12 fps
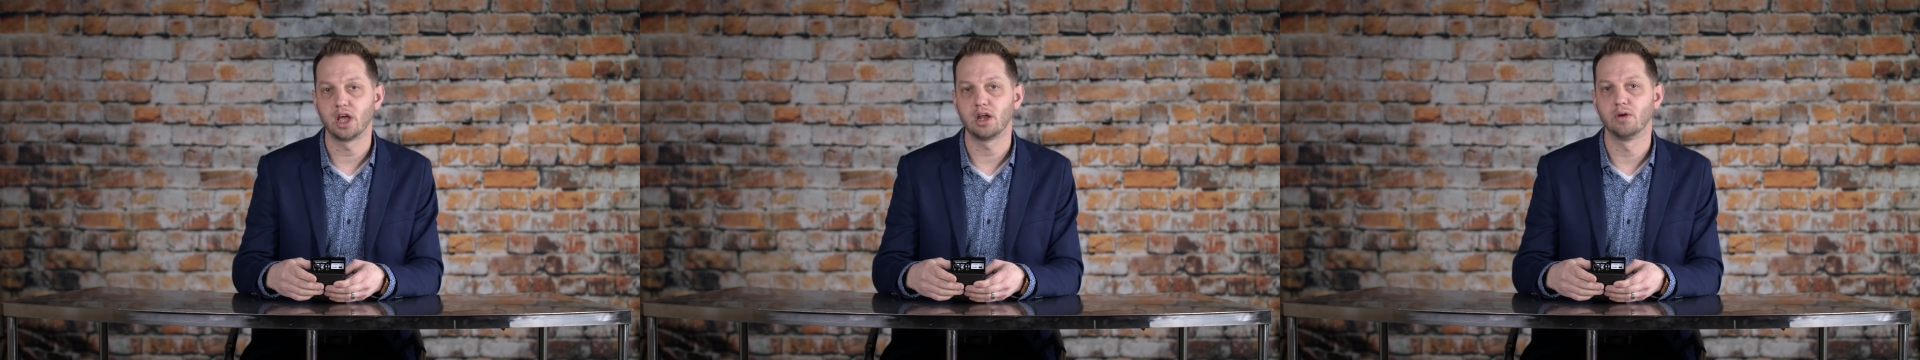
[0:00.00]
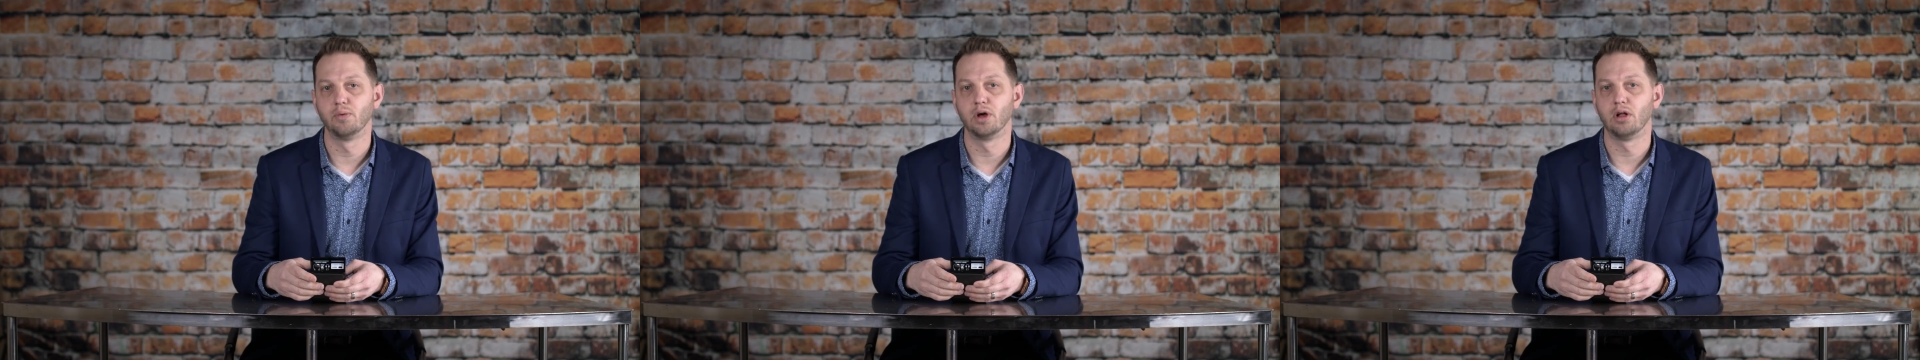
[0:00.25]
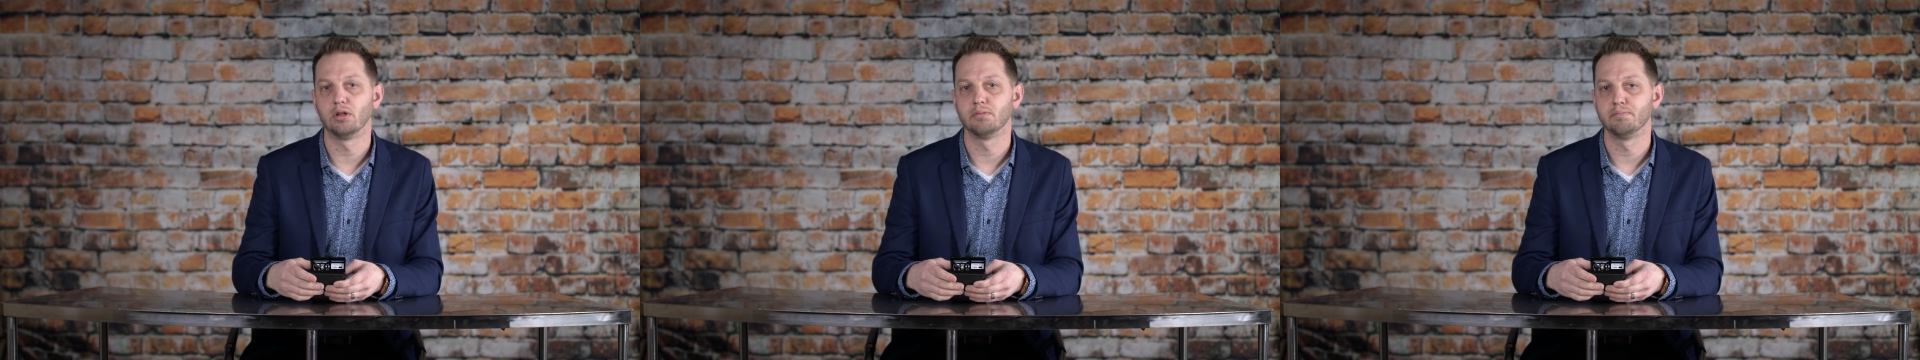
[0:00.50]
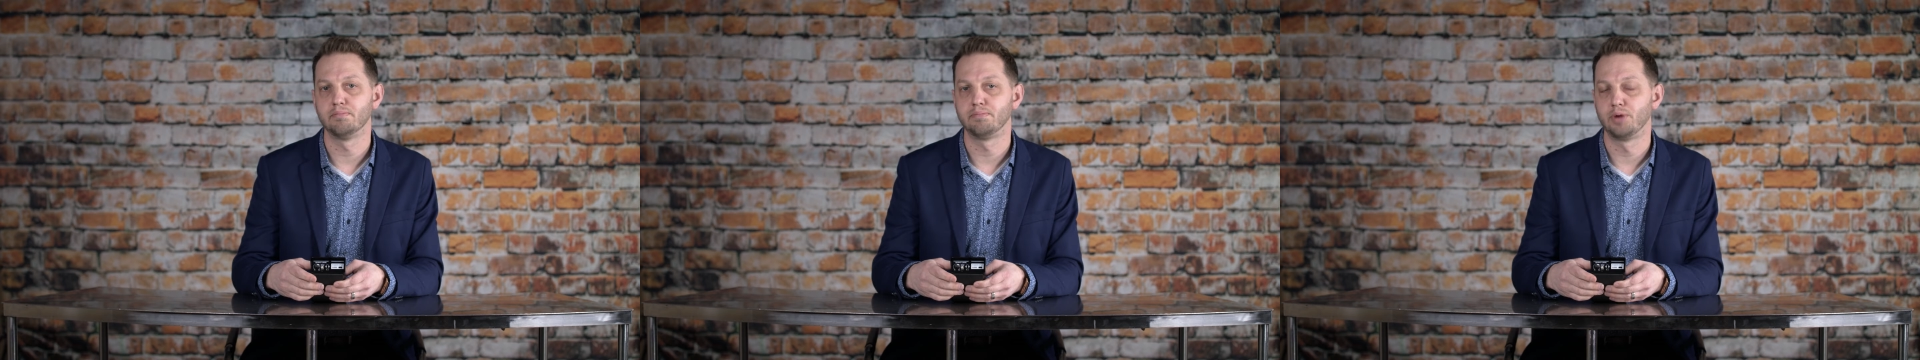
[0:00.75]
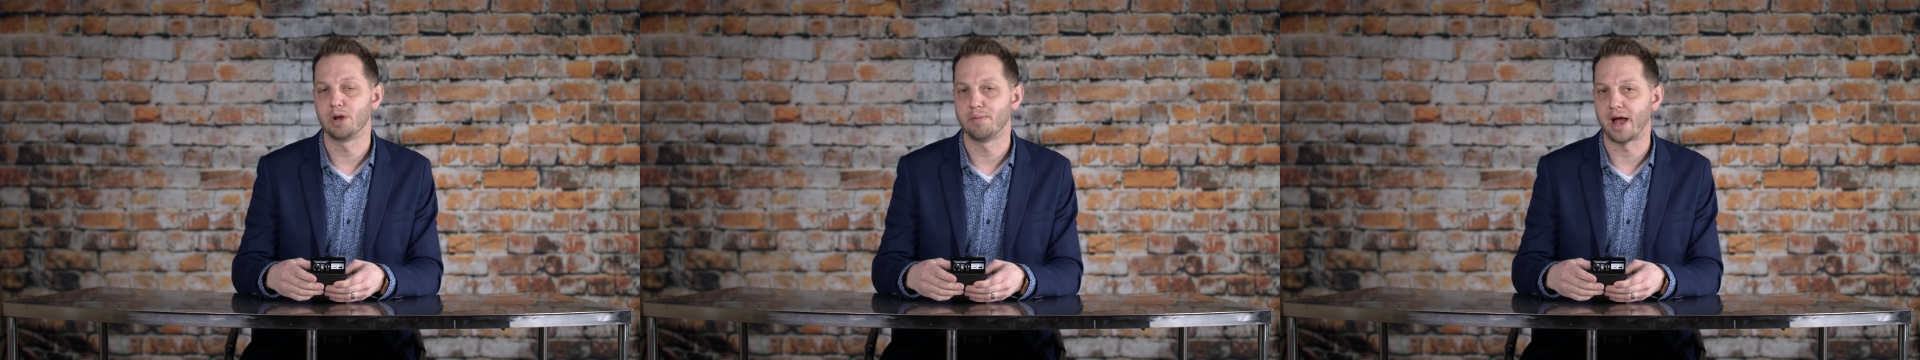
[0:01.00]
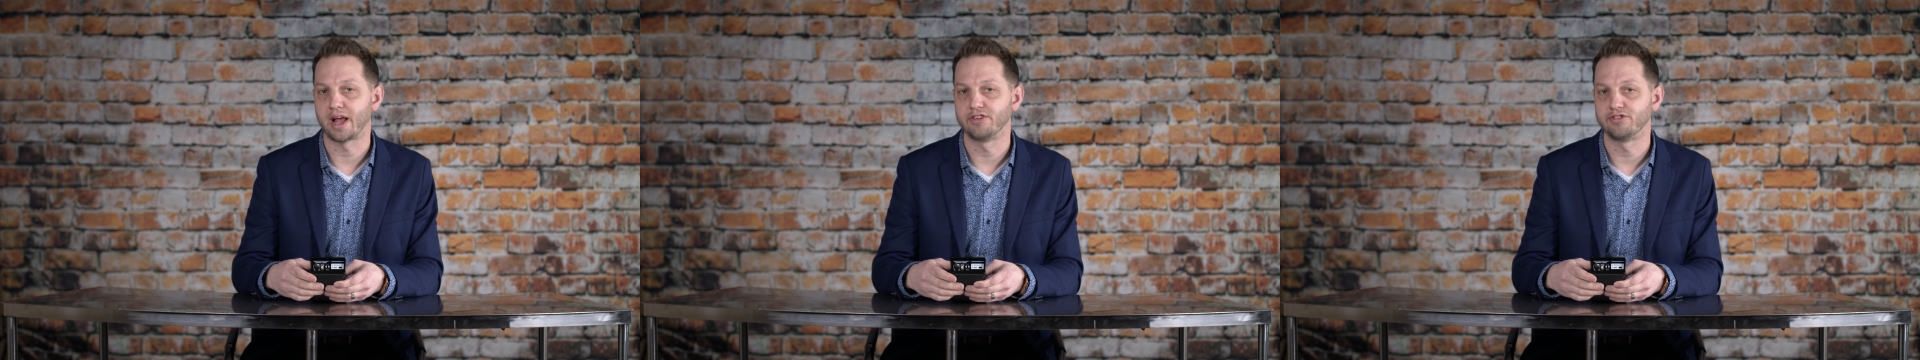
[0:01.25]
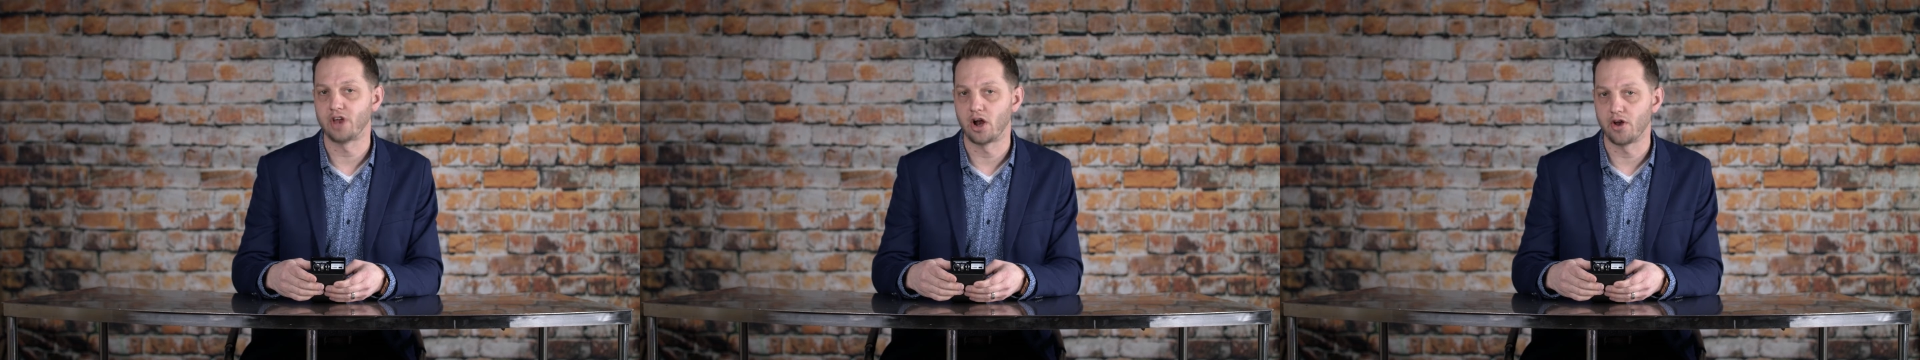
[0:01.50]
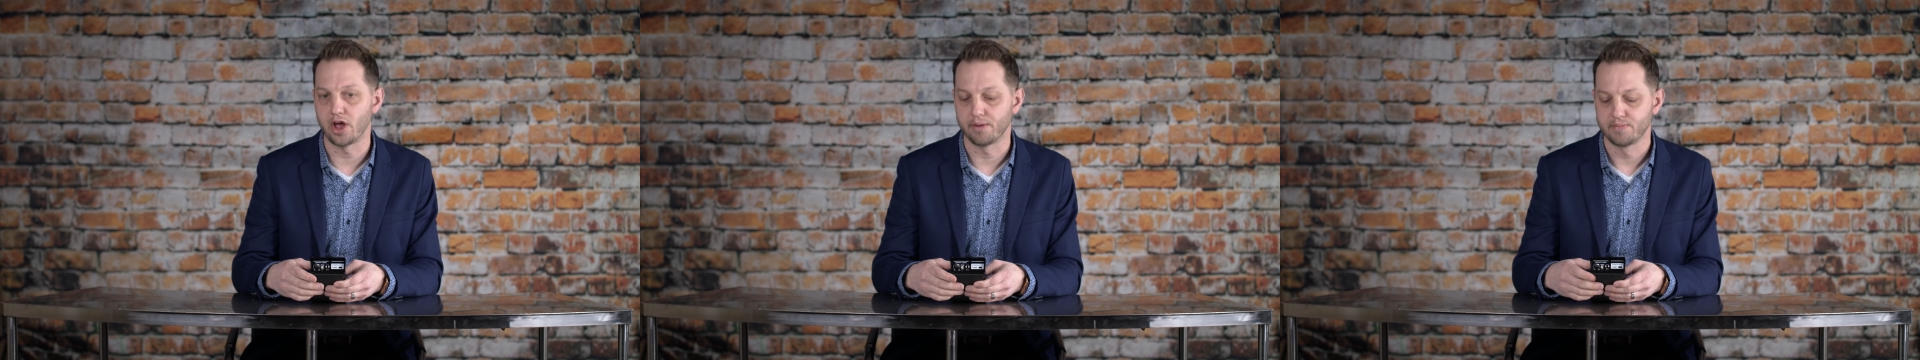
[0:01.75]
it will put it back in
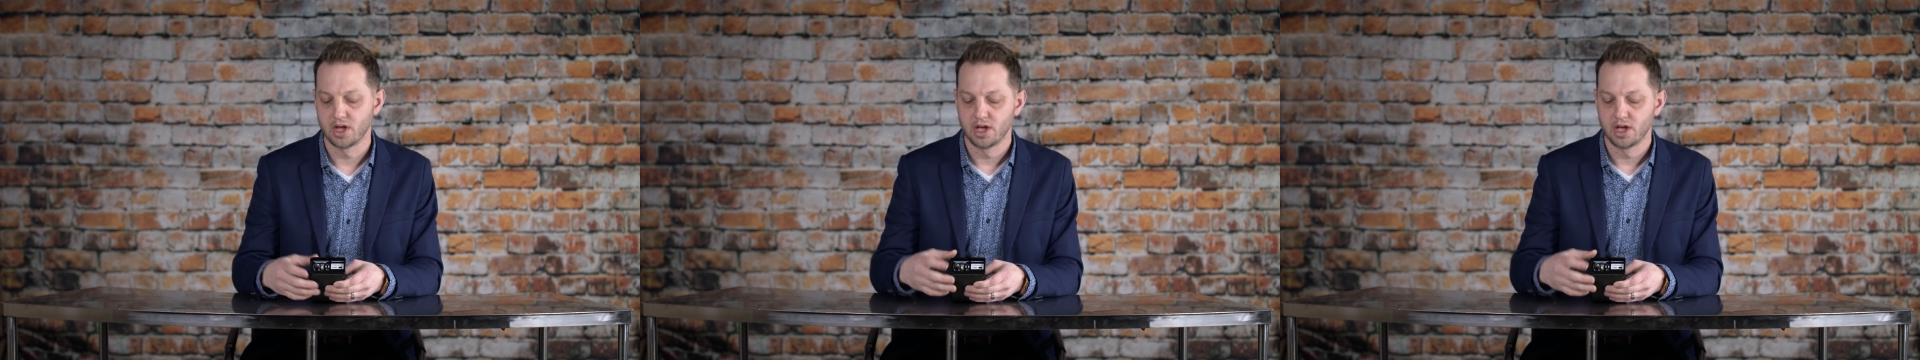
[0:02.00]
stereo.